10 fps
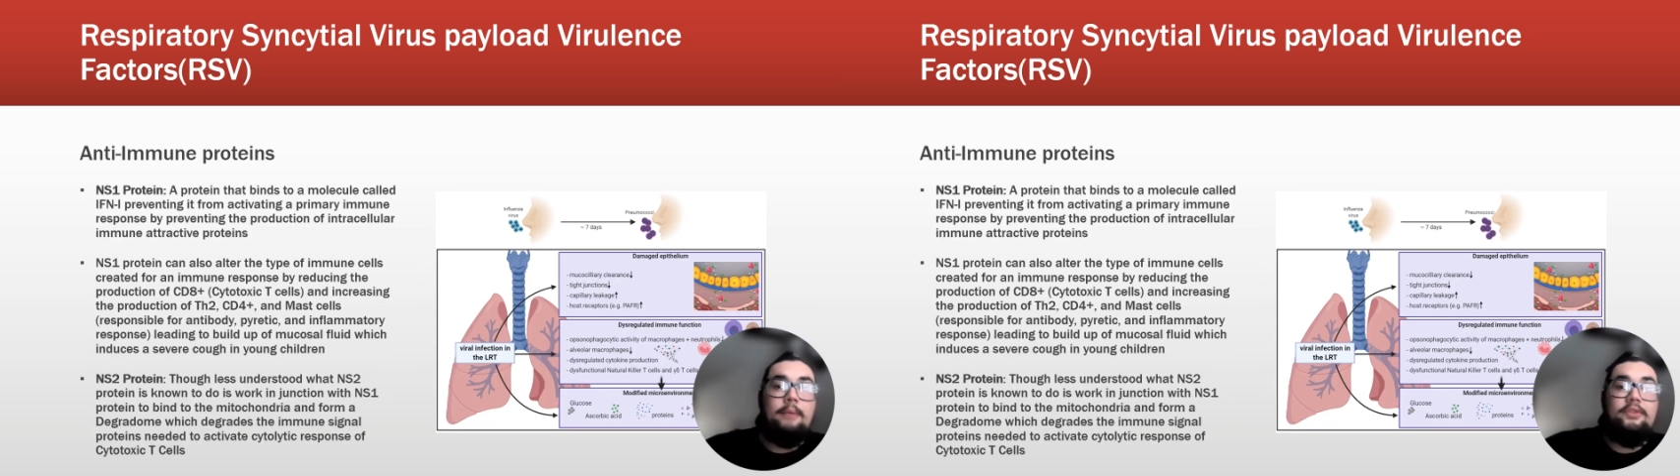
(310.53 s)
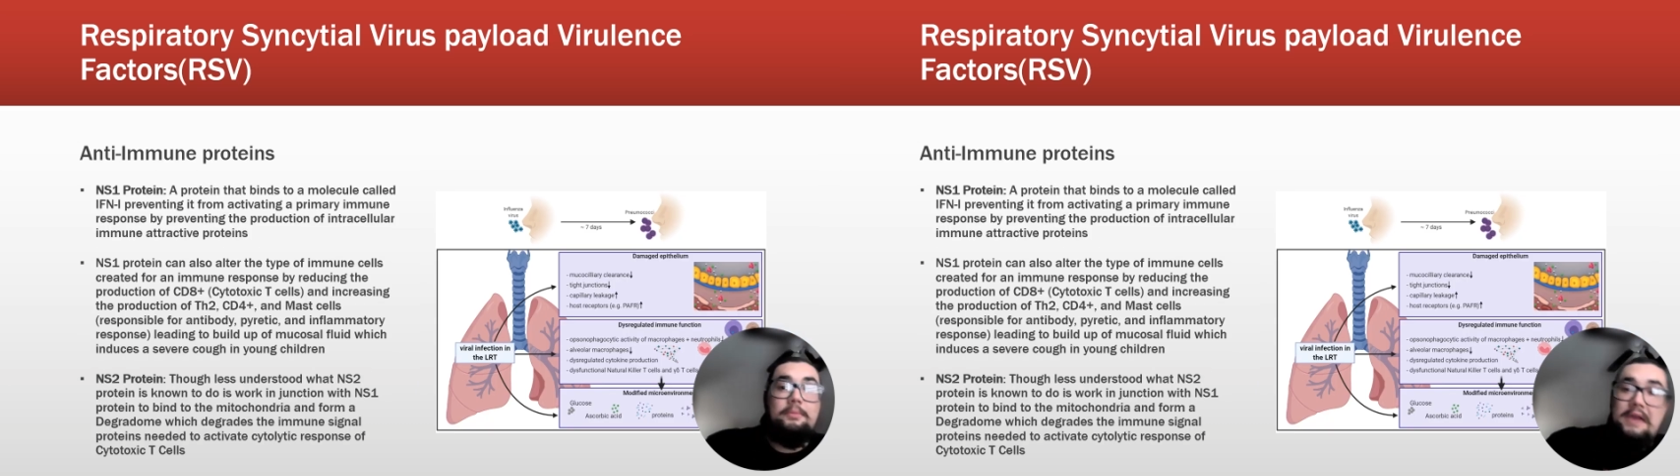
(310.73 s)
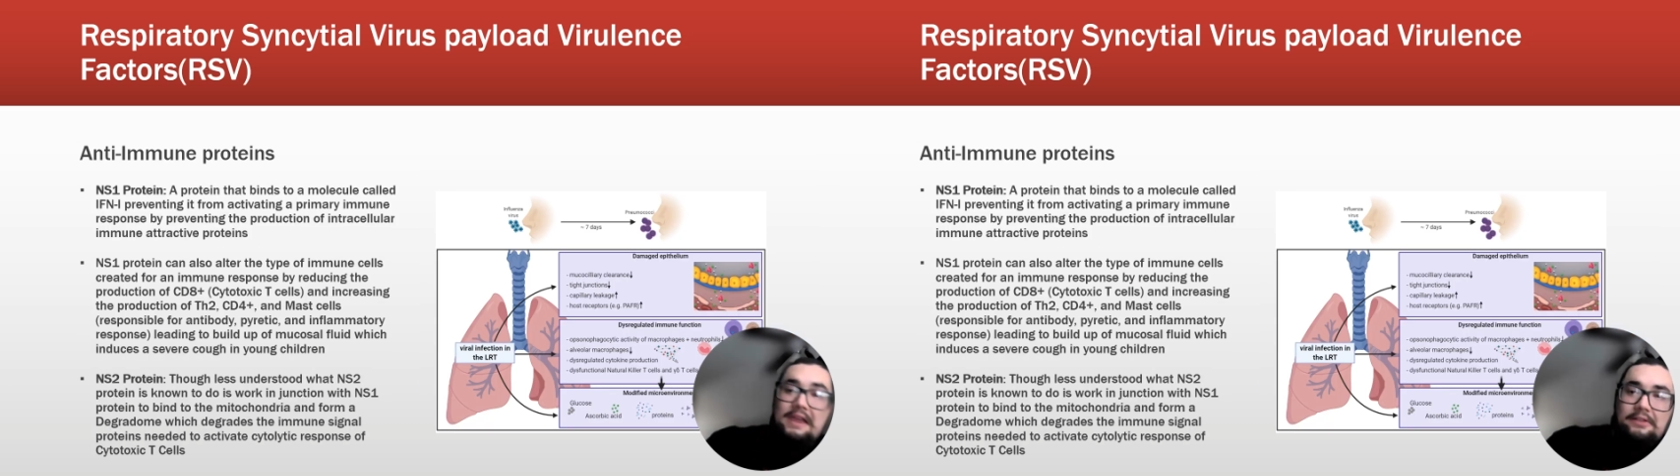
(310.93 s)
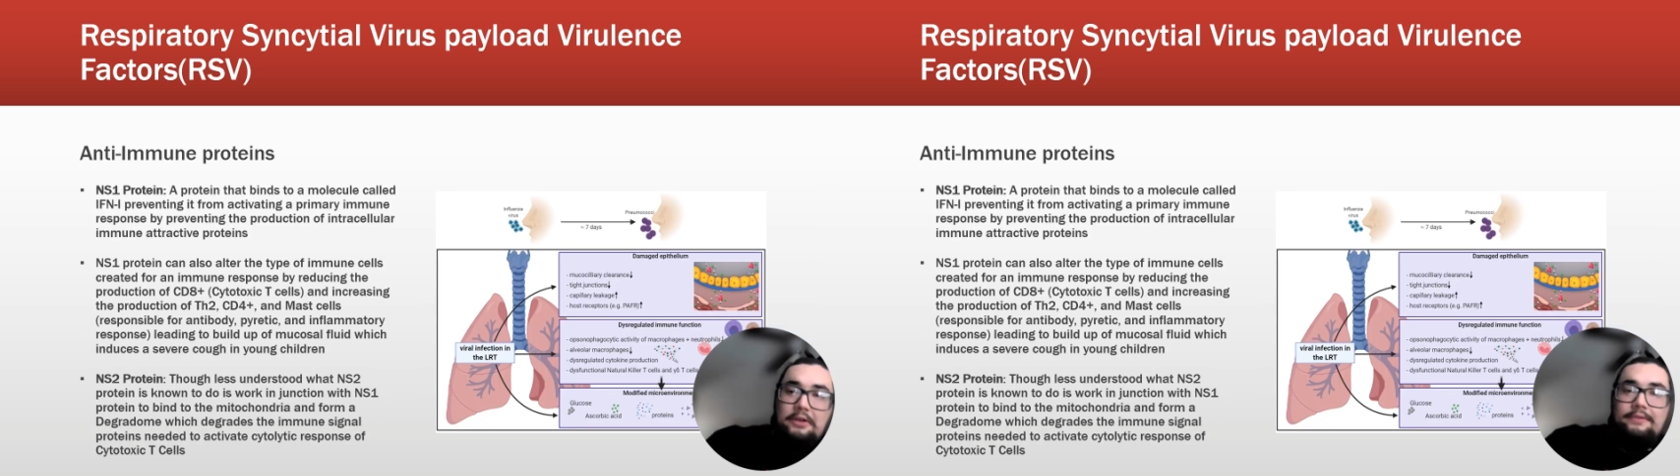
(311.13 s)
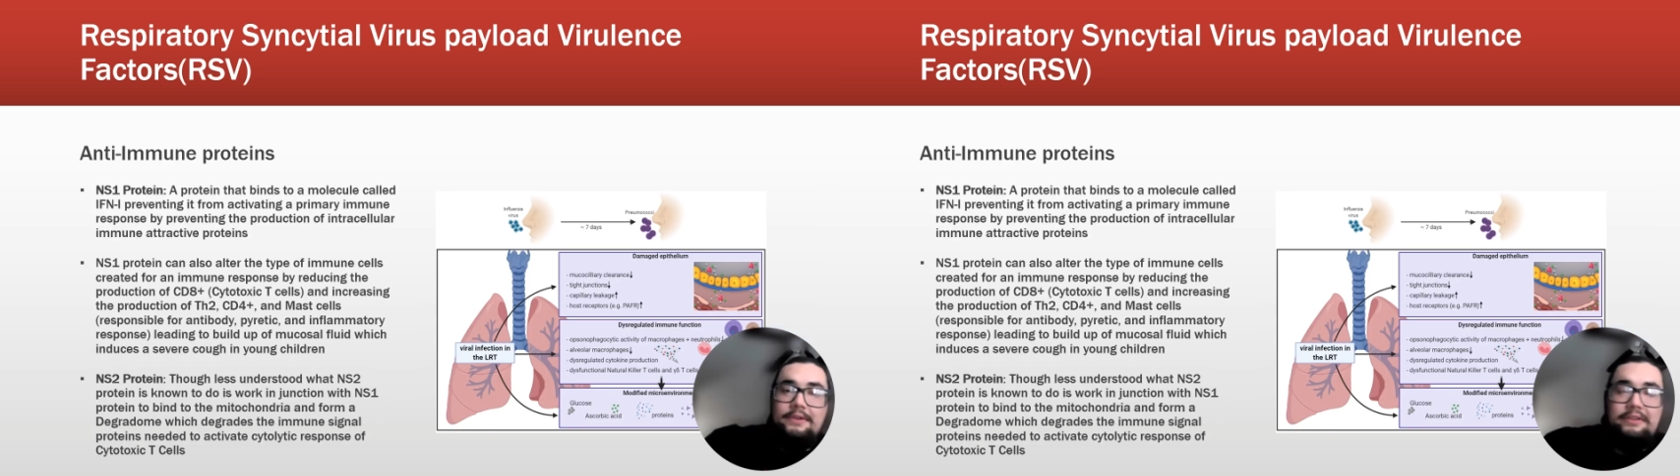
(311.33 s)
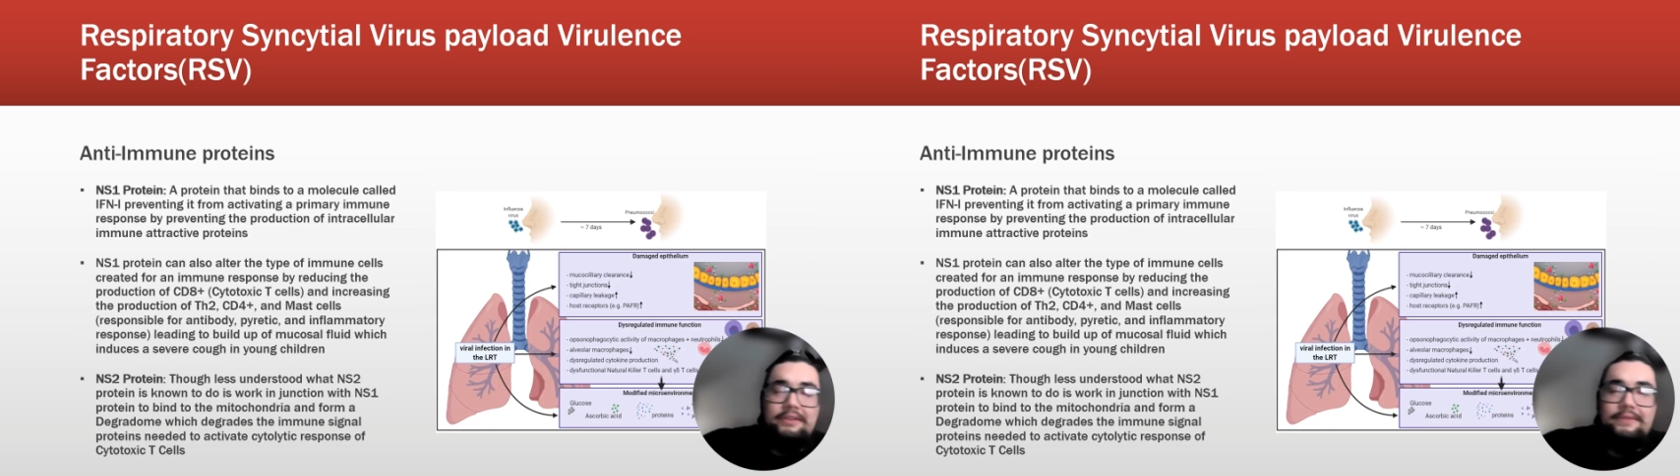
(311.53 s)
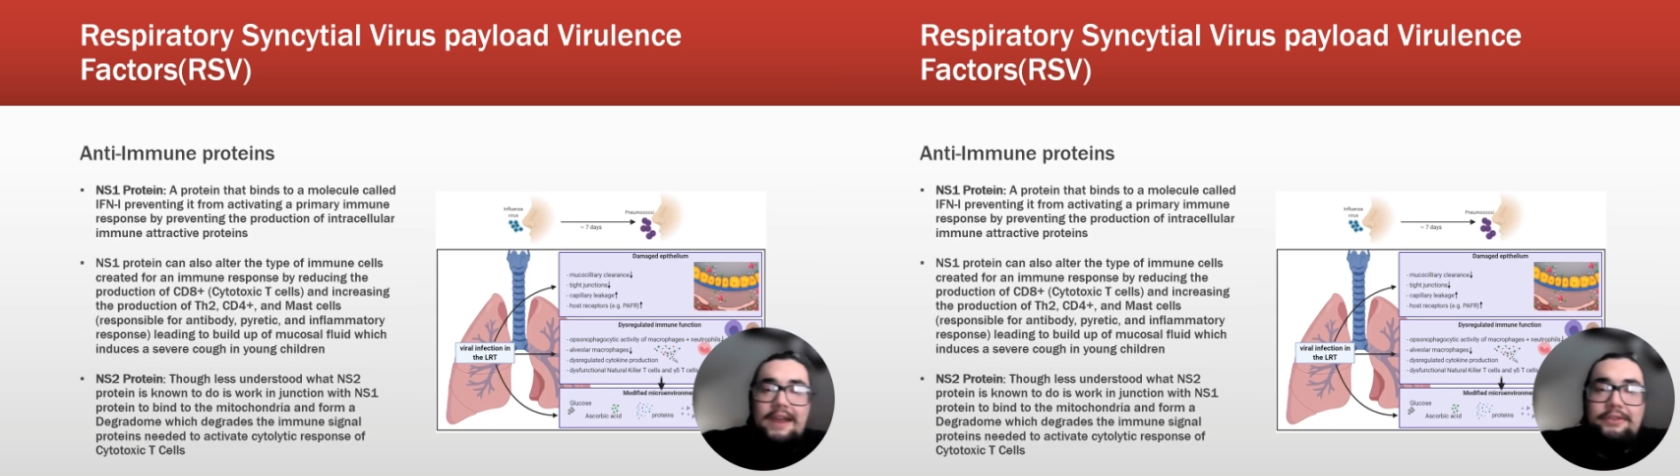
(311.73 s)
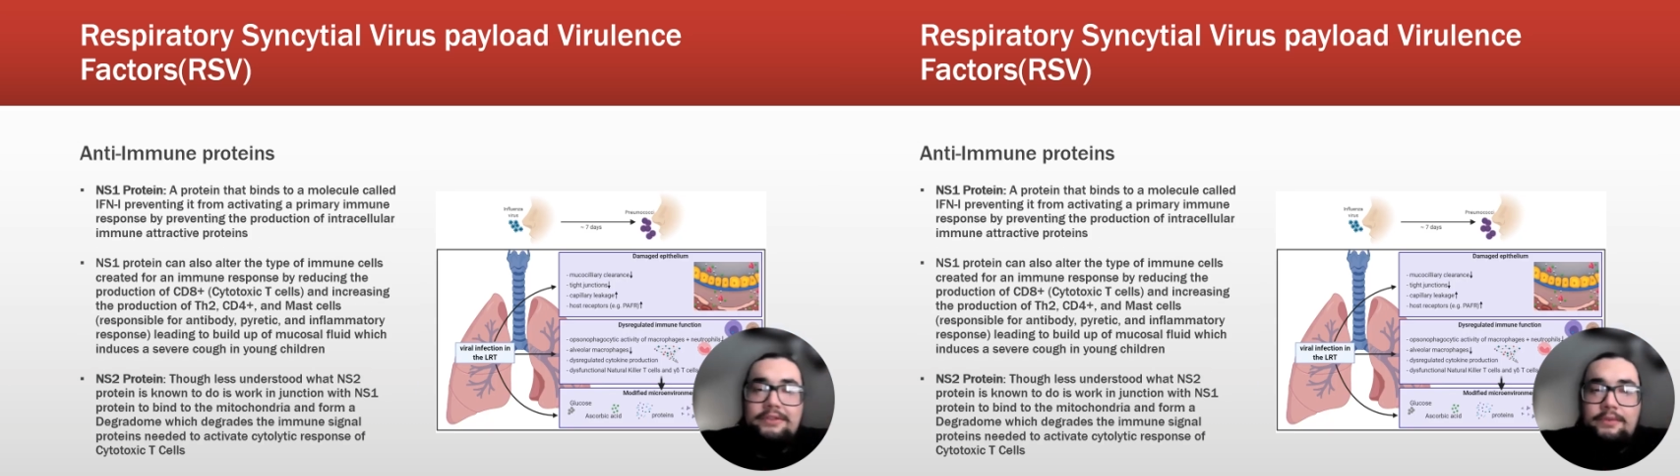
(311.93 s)
The payload virulence
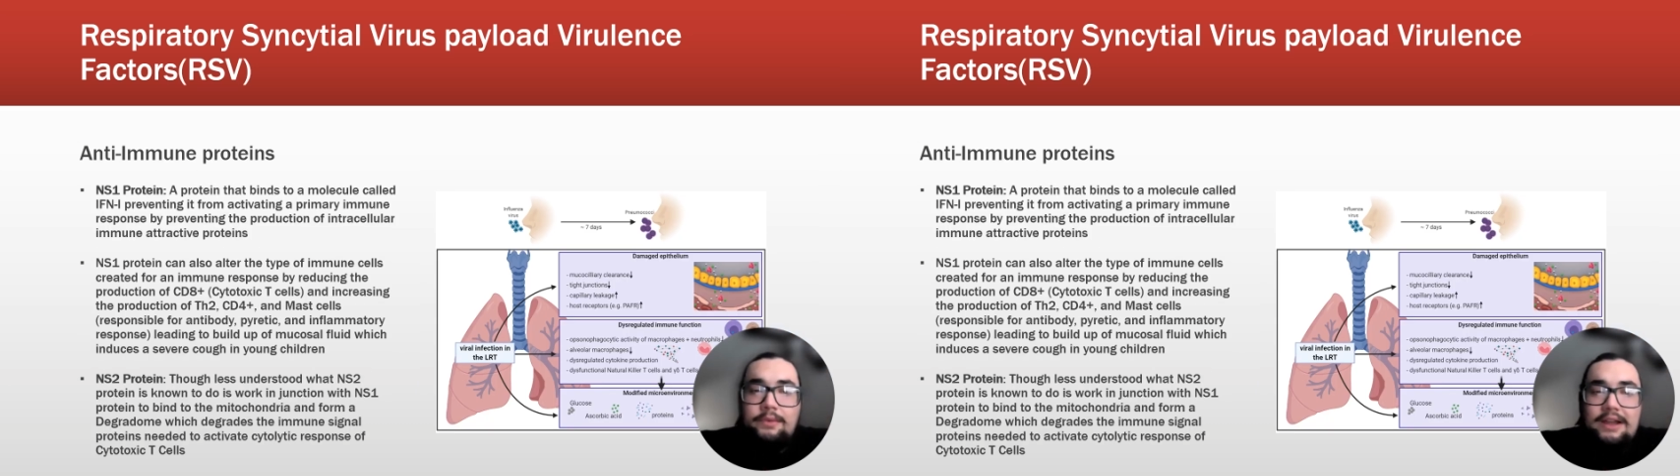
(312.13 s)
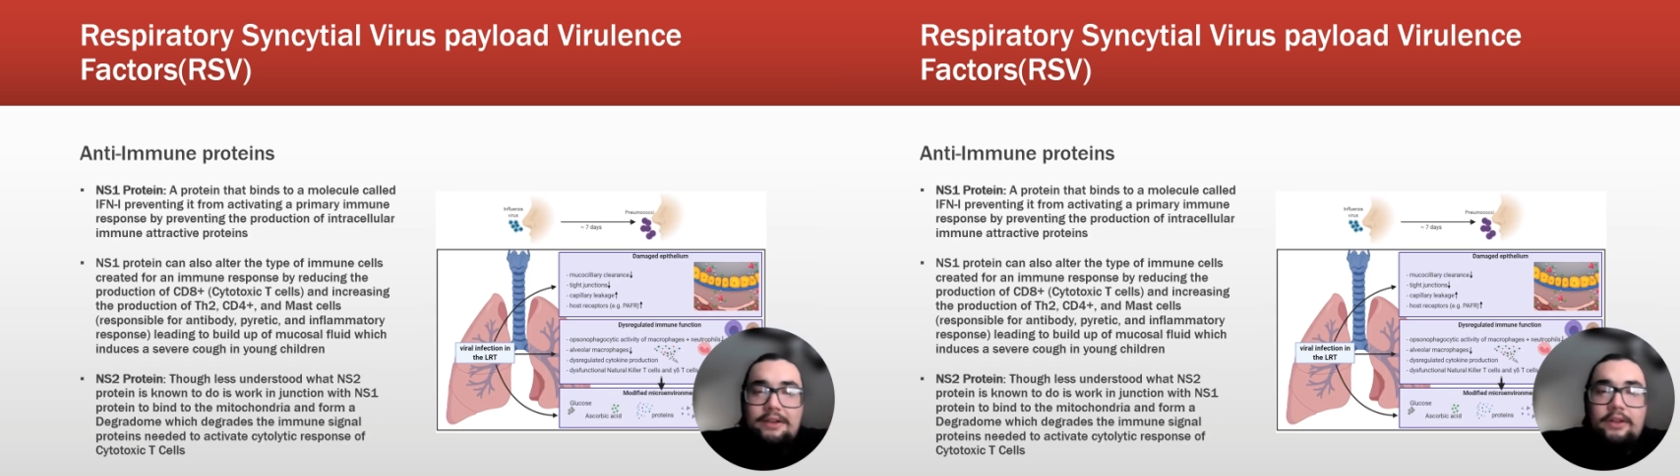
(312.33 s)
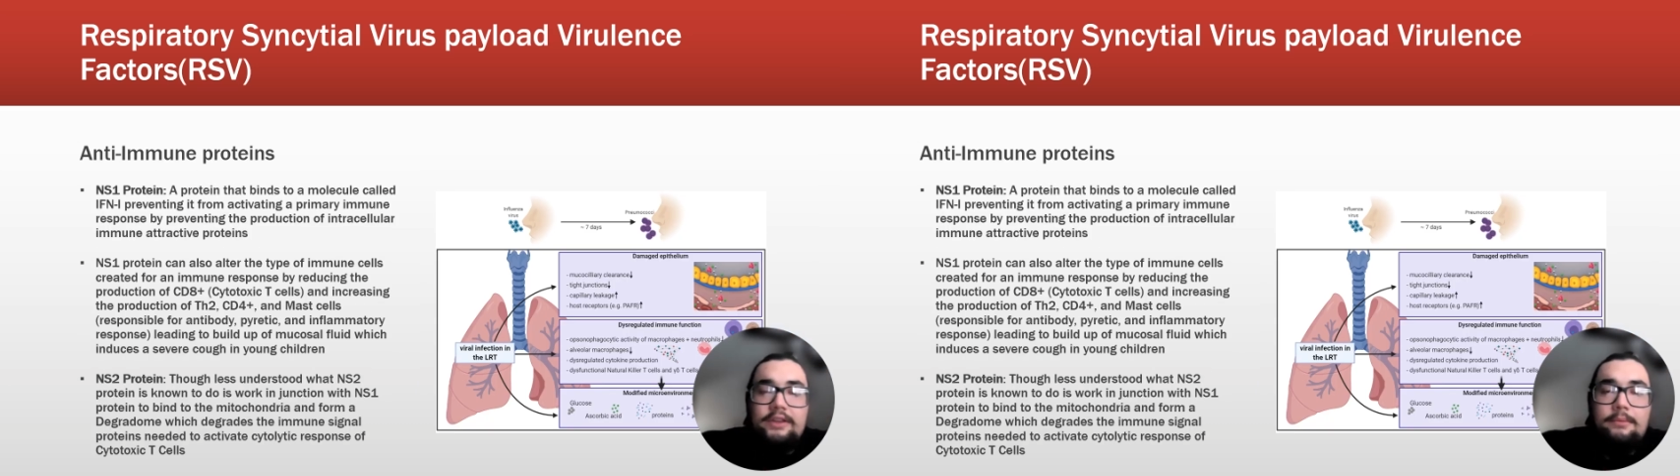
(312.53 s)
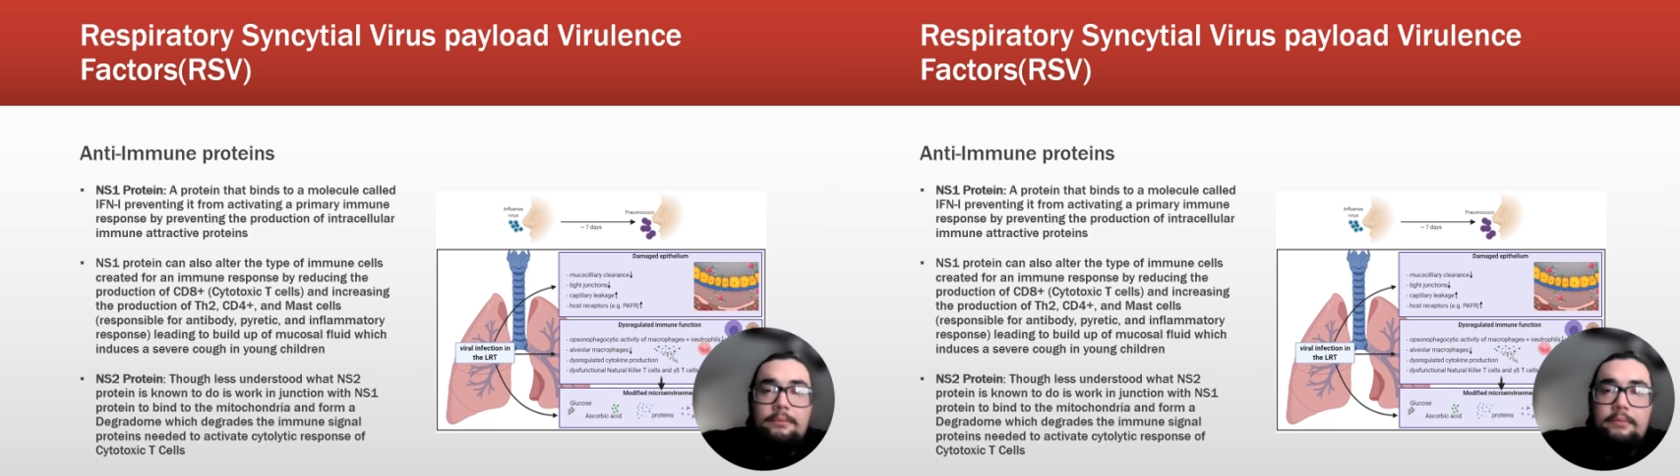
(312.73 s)
factors is what I call them,